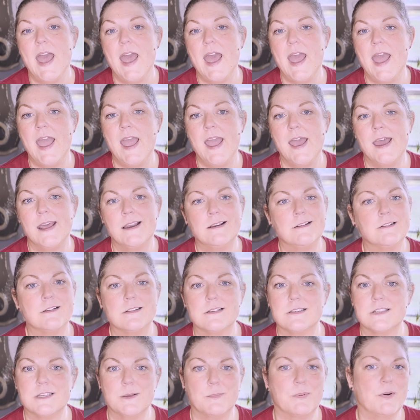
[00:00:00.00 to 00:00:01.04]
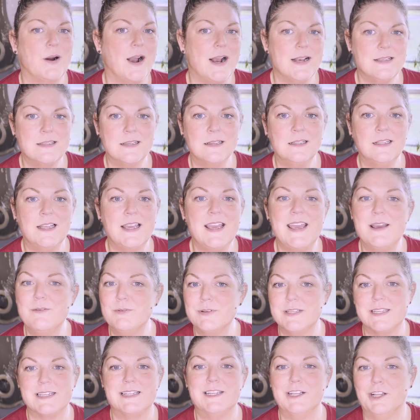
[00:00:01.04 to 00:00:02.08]
and surprisingly it
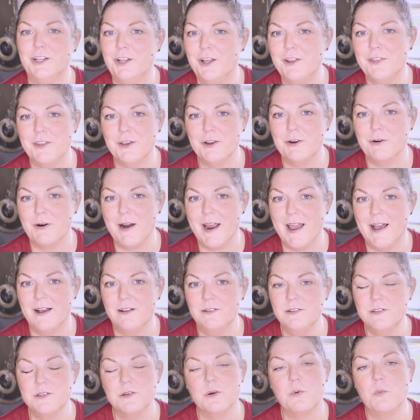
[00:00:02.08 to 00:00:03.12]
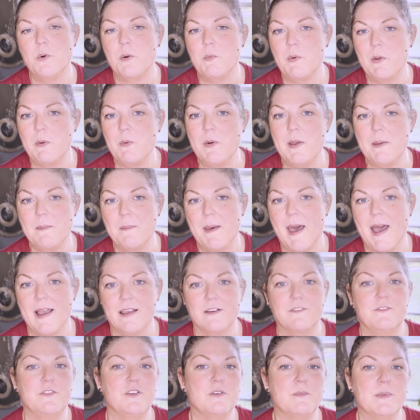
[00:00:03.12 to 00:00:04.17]
was still on the ground when we went back a
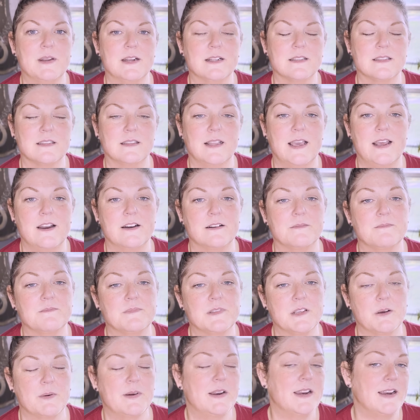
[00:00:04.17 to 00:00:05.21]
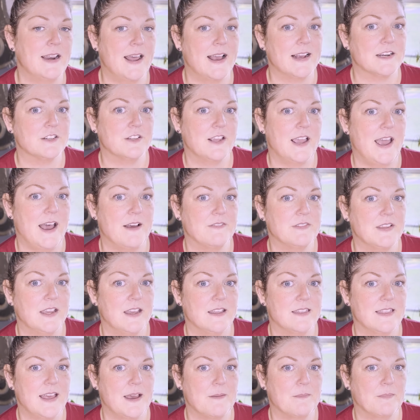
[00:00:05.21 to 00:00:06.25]
few minutes later. So we didn't actually have to
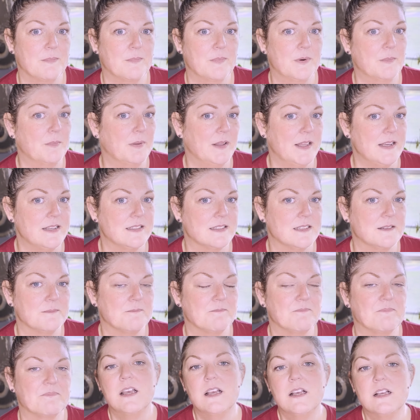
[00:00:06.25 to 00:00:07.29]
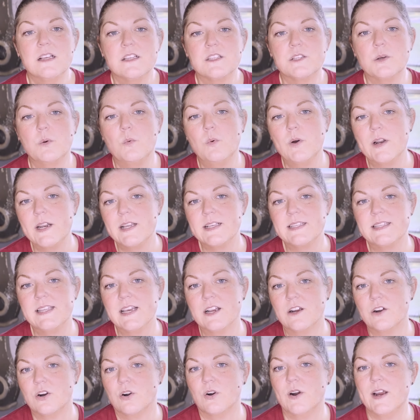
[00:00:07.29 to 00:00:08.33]
get that replaced. So what is the
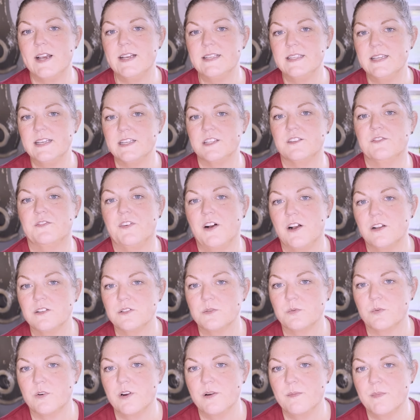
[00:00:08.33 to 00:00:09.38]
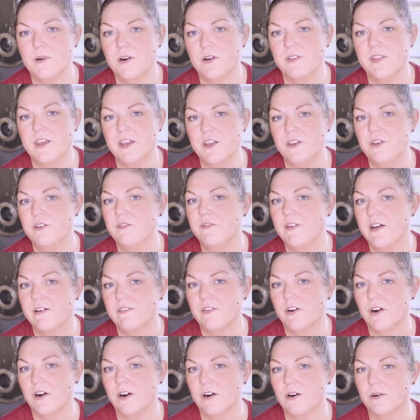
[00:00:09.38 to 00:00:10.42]
craziest false rumor that you've
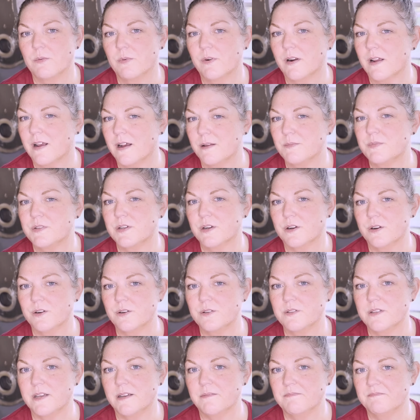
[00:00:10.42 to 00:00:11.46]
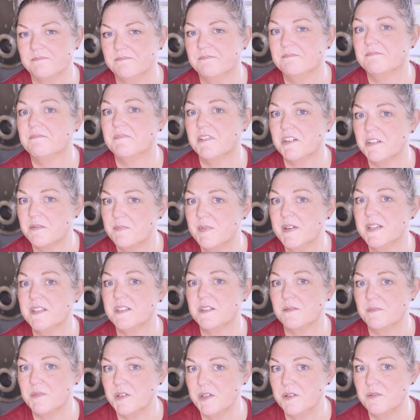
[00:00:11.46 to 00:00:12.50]
ever heard when it comes to cruising? There's been
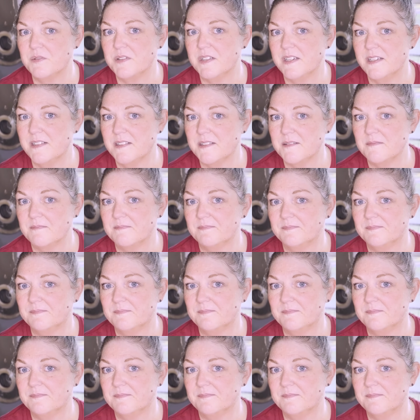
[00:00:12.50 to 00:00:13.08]
some doozies.